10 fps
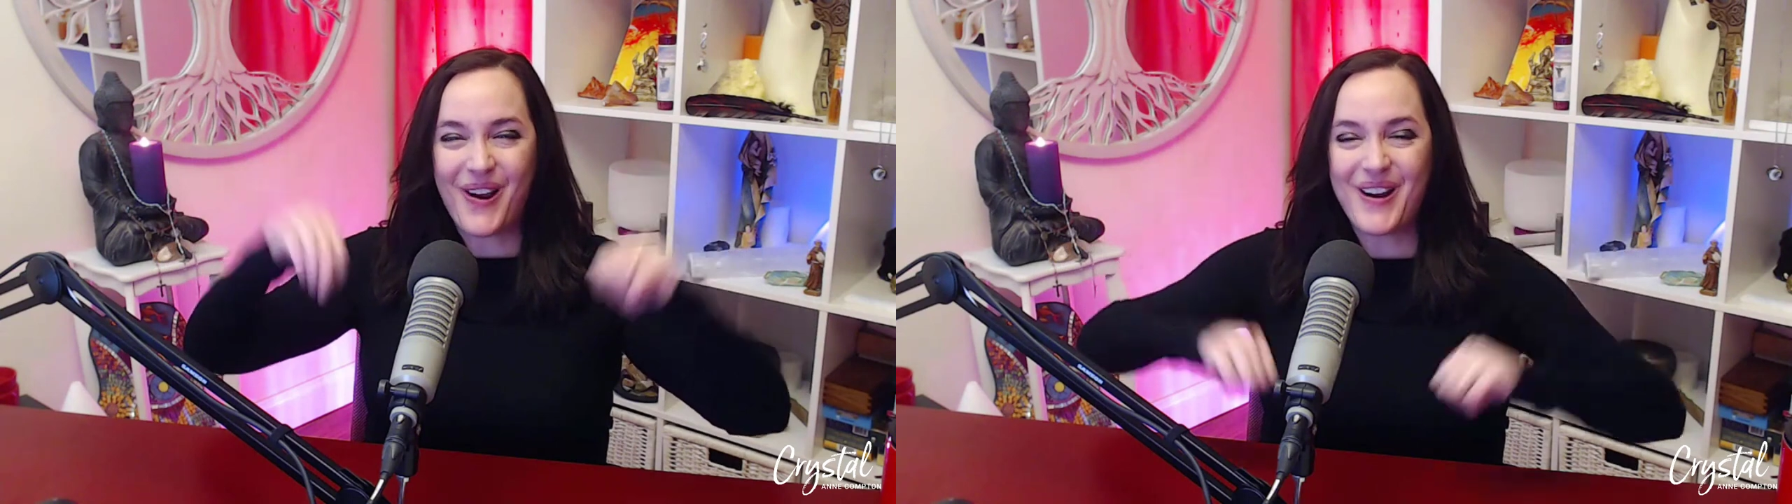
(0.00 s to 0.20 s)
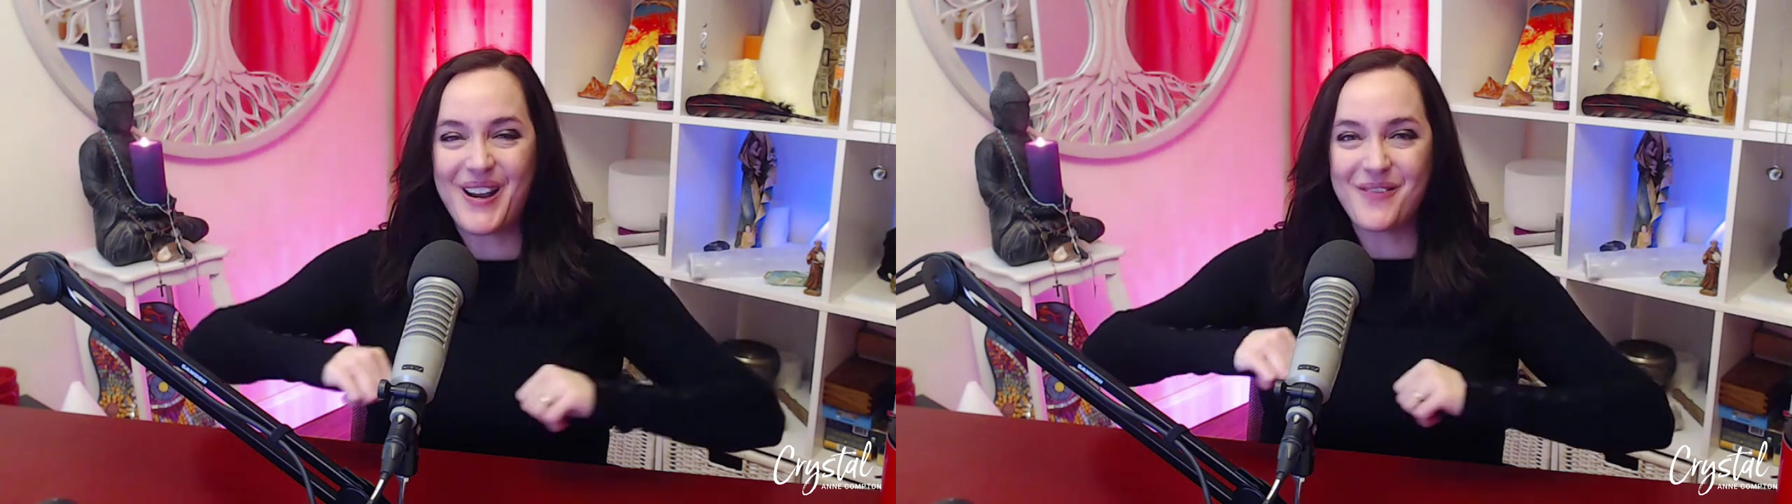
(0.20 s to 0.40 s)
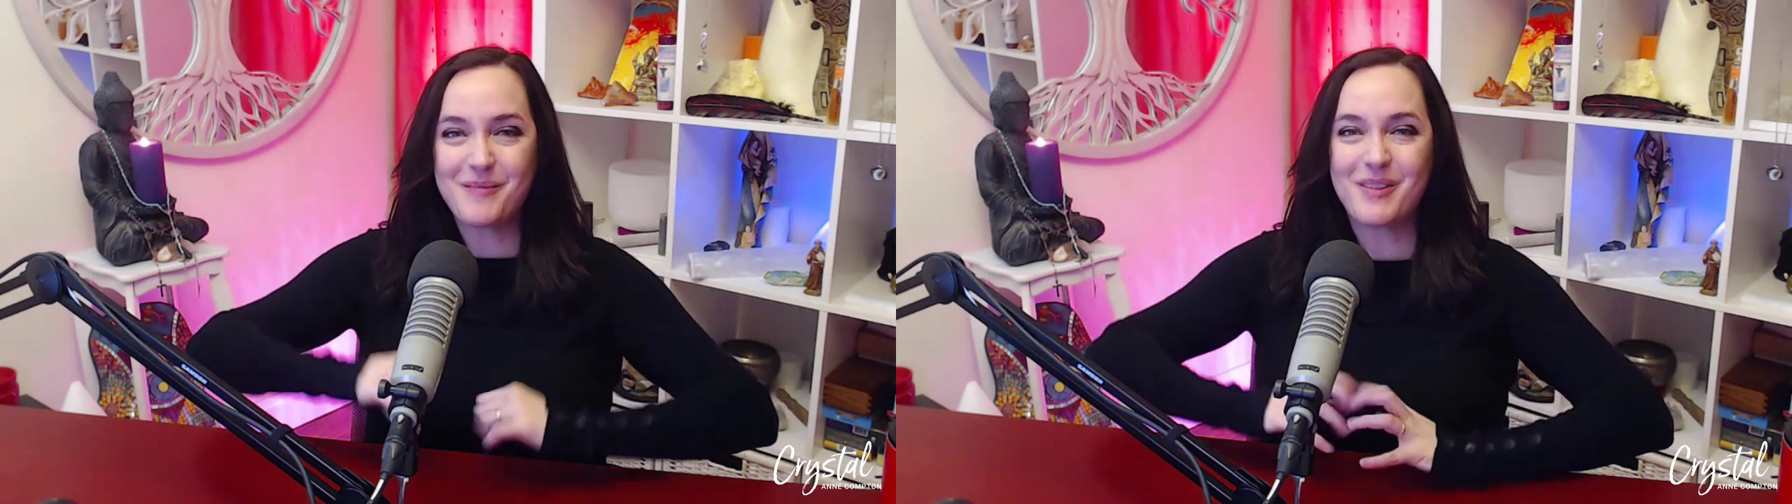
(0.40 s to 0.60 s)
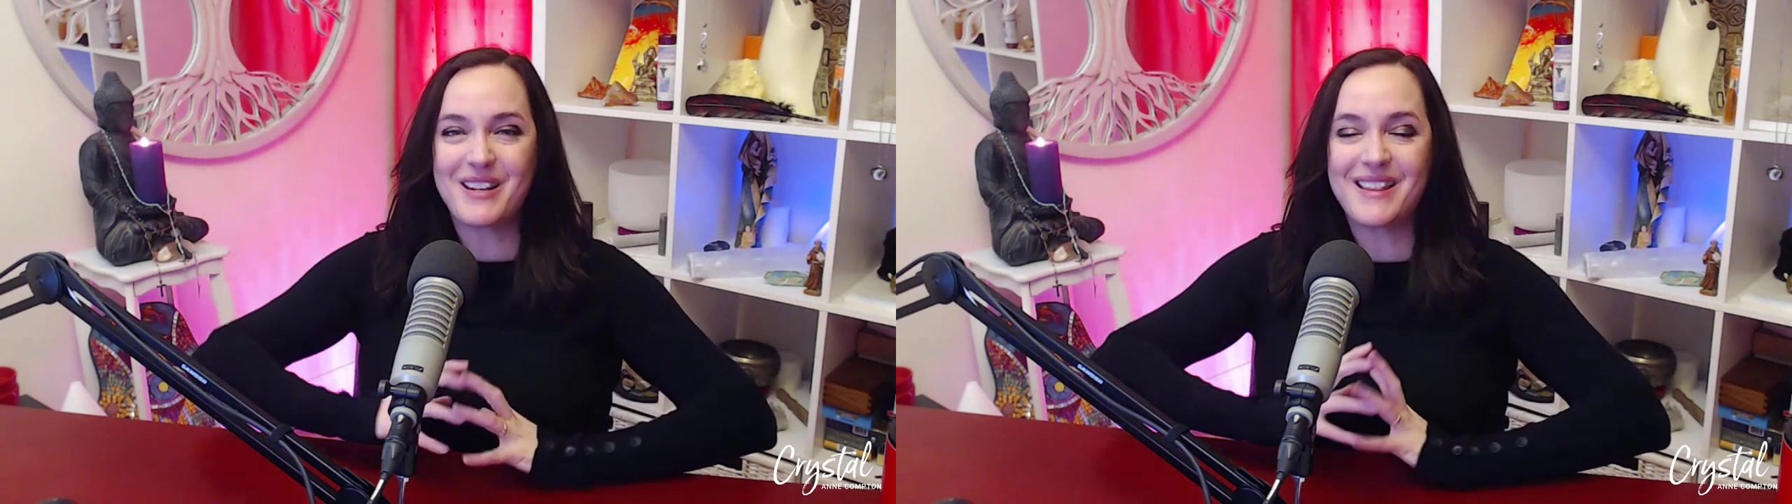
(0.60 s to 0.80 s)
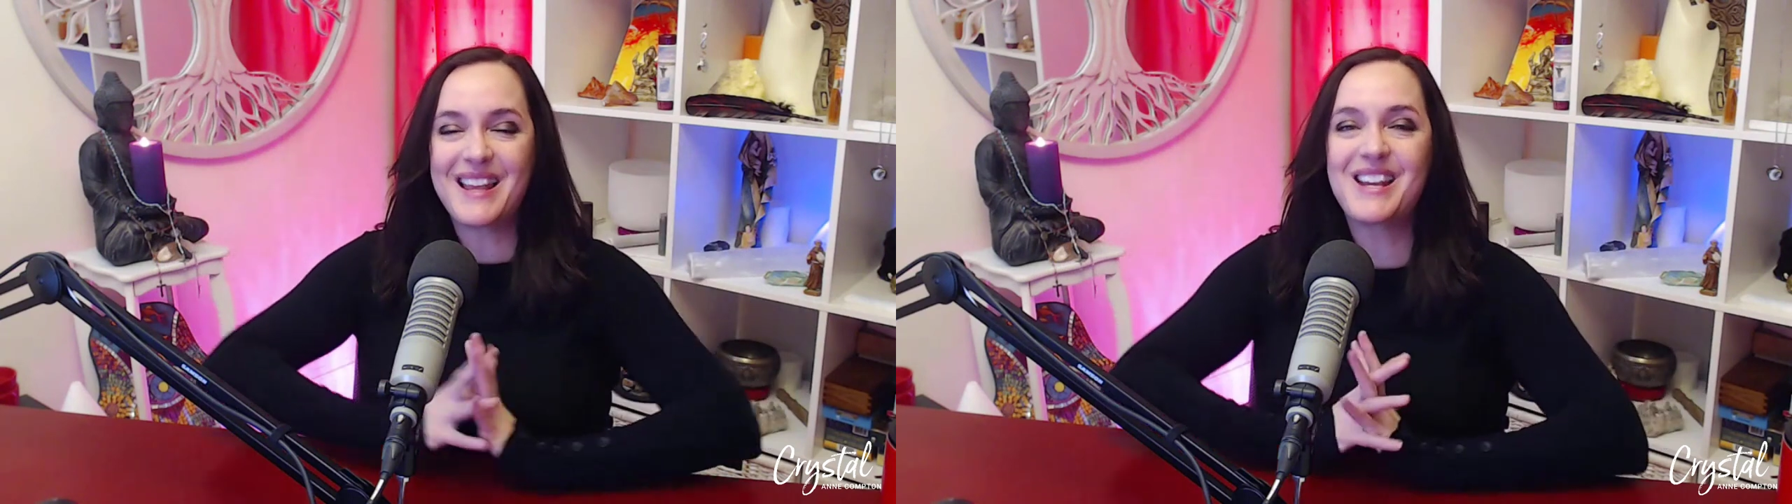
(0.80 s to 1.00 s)
All right,
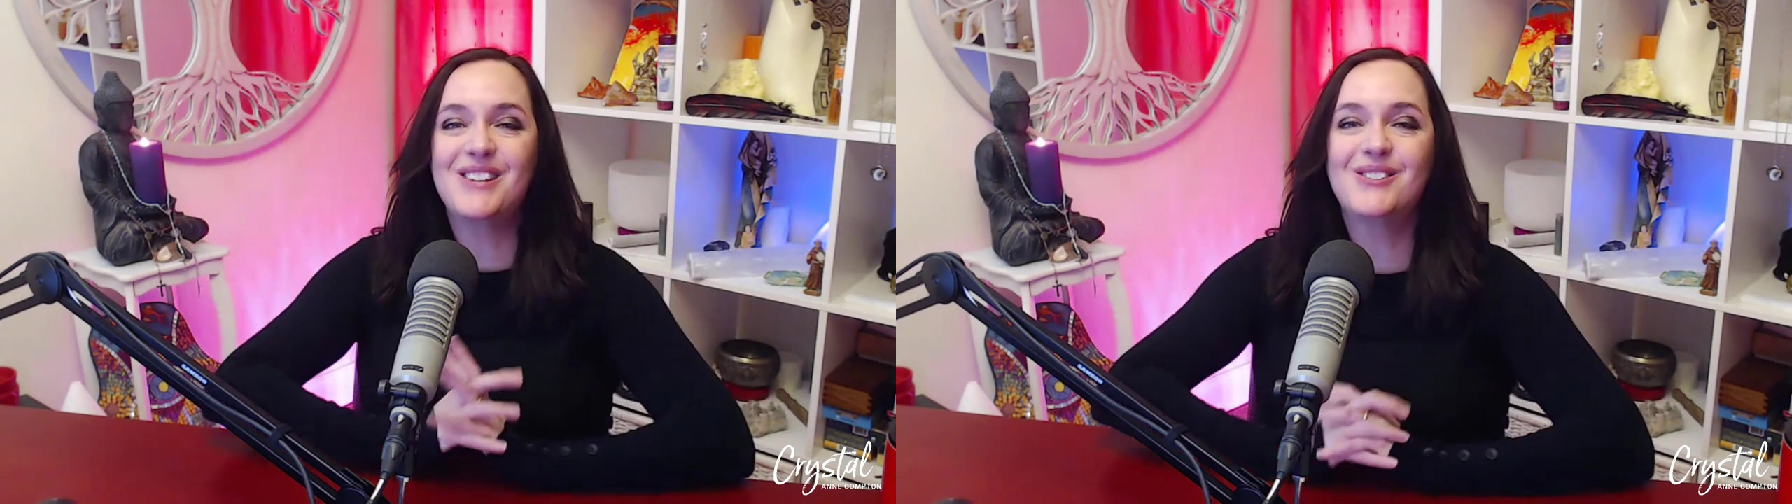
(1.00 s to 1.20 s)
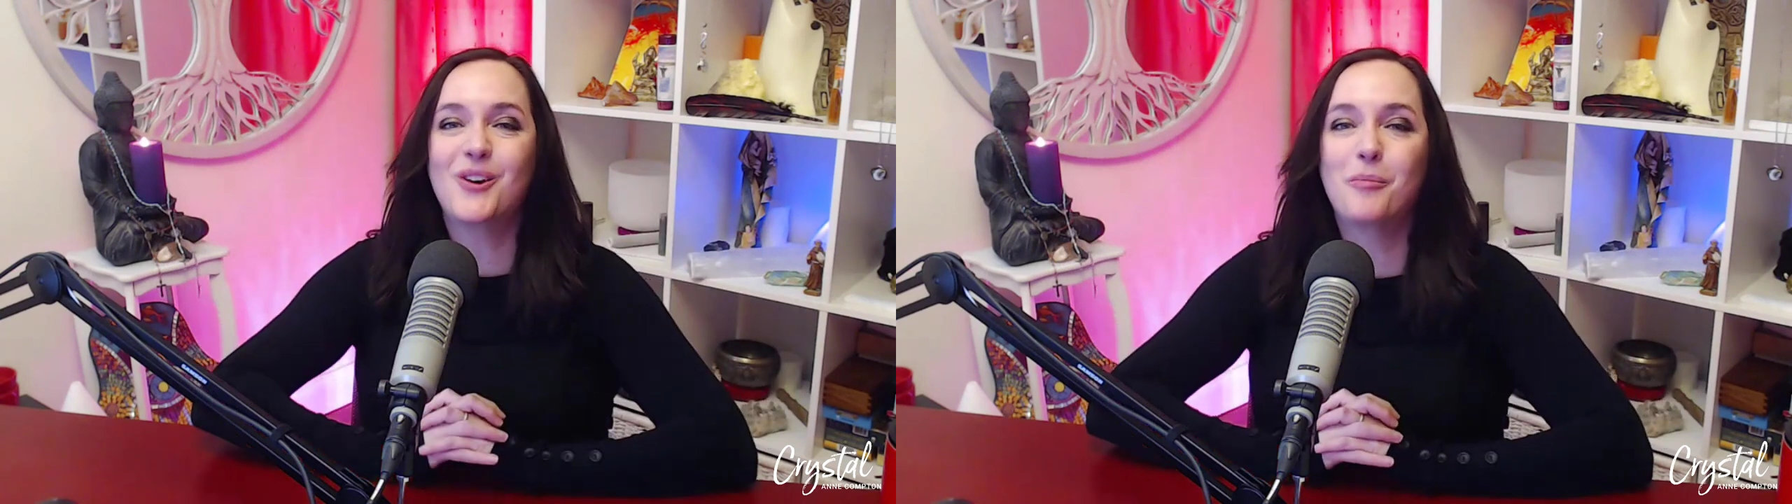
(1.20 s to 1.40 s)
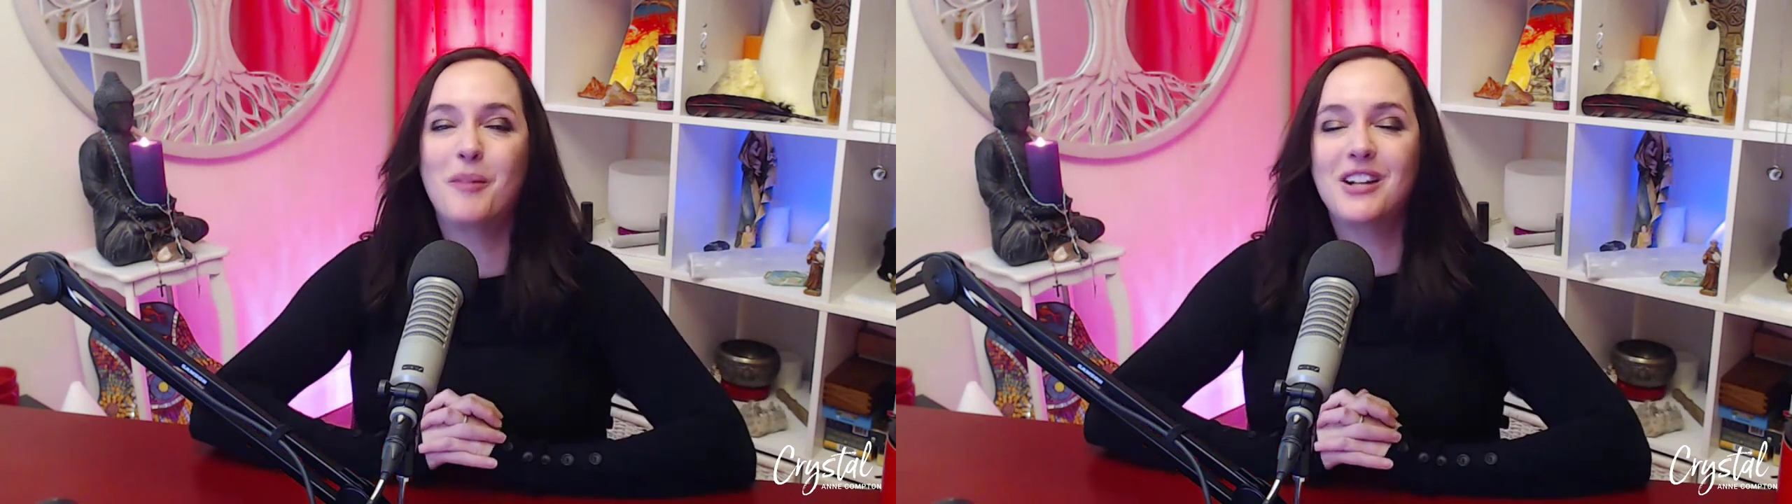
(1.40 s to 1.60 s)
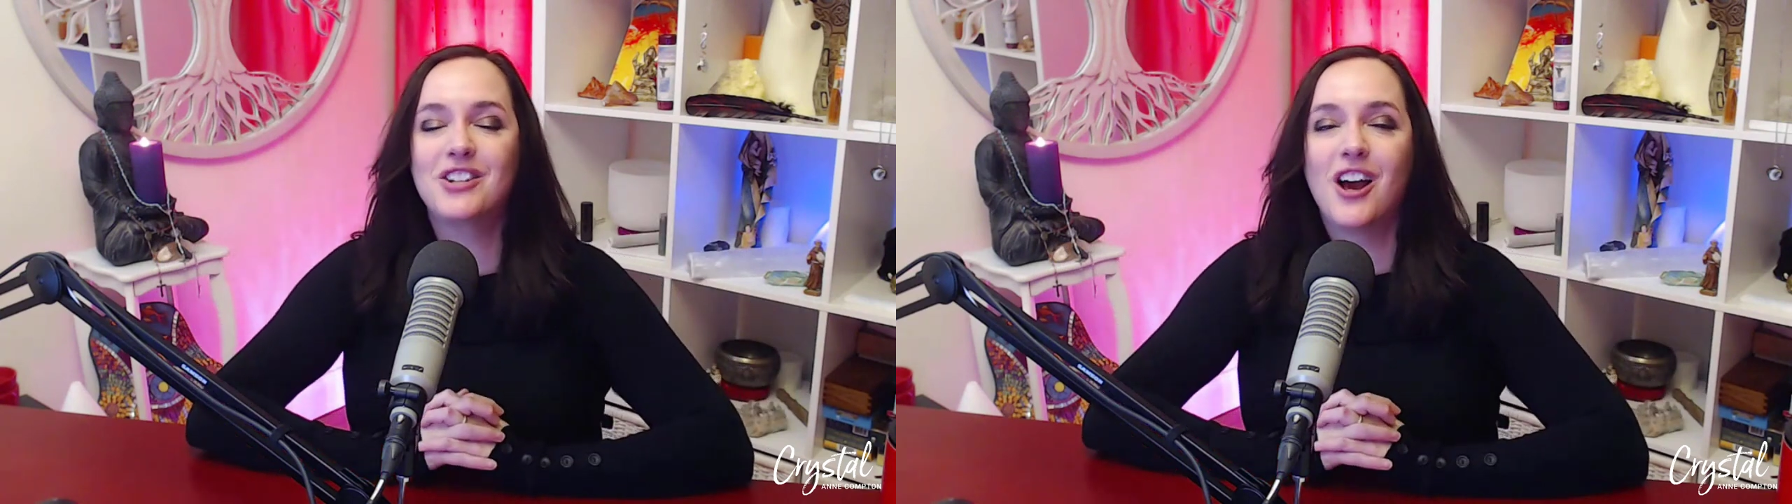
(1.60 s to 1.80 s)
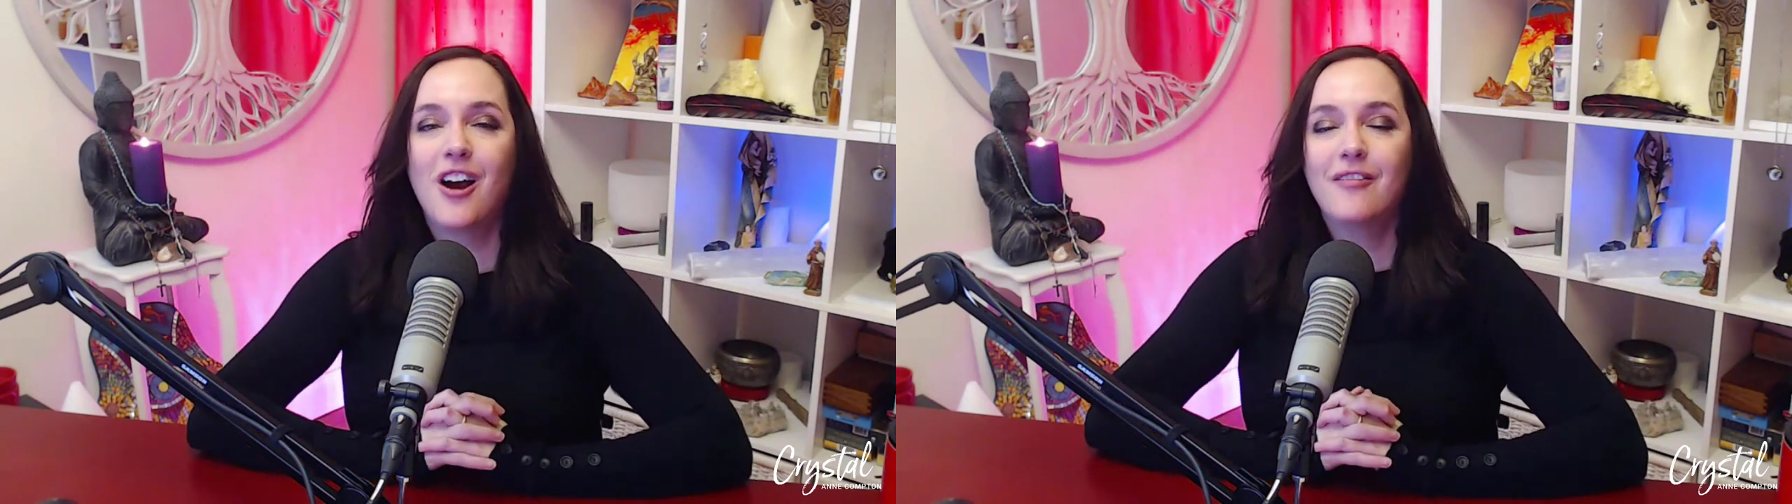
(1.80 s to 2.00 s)
everybody, thank you so much